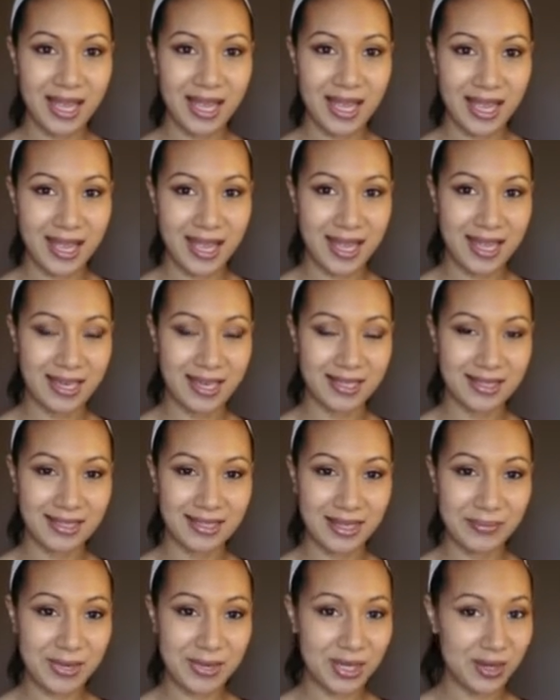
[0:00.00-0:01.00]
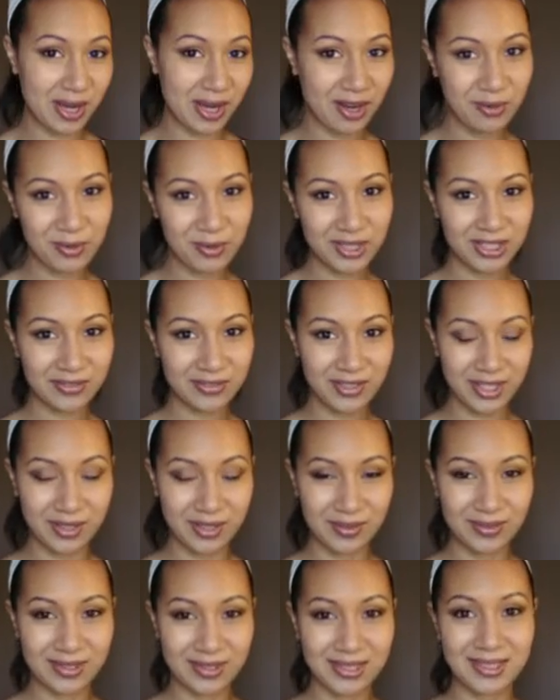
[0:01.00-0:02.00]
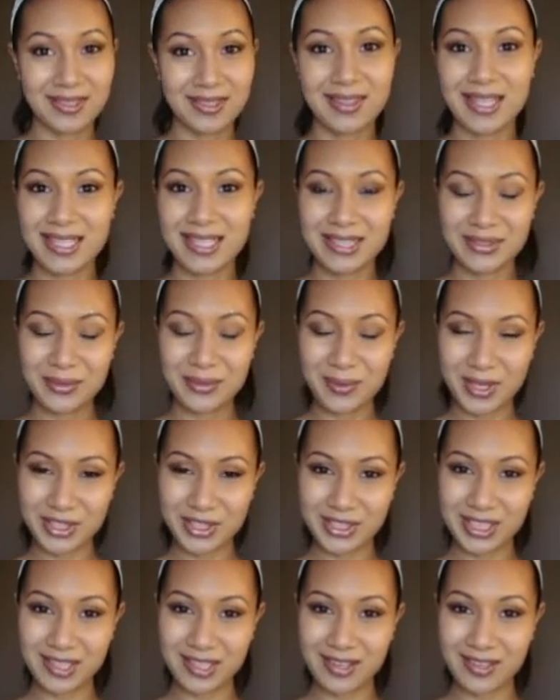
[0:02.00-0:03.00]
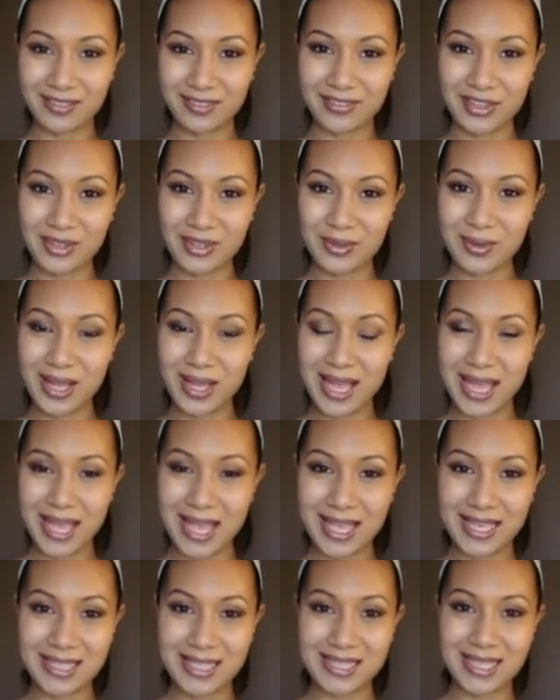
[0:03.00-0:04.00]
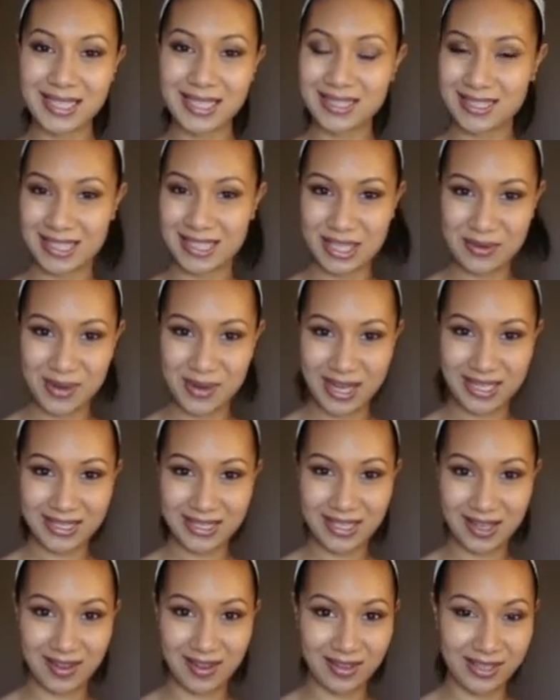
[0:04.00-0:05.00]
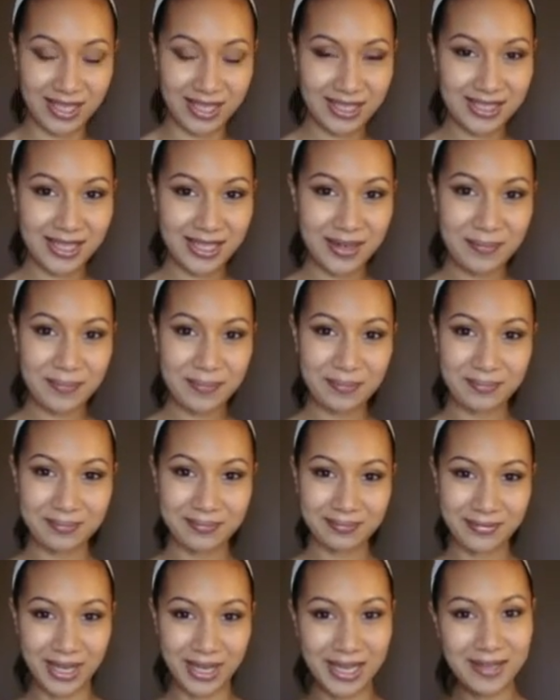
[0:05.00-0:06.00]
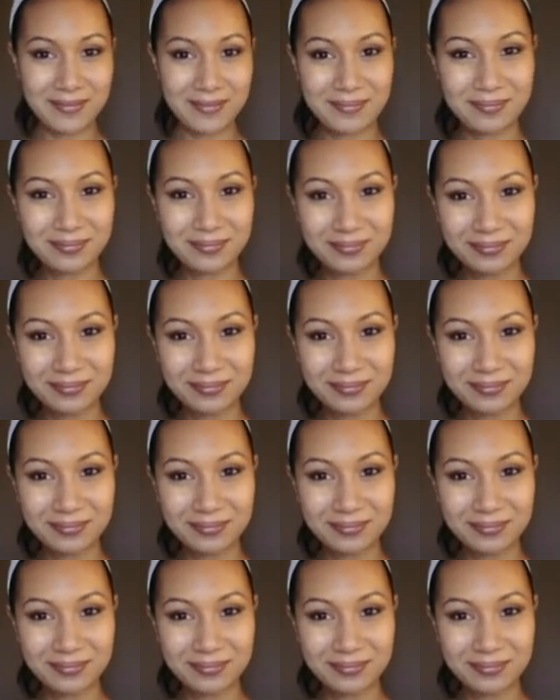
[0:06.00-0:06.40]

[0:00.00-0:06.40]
And let me know how it works for you. So thanks for watching, all of you, and I'll see you guys all next time. Bye.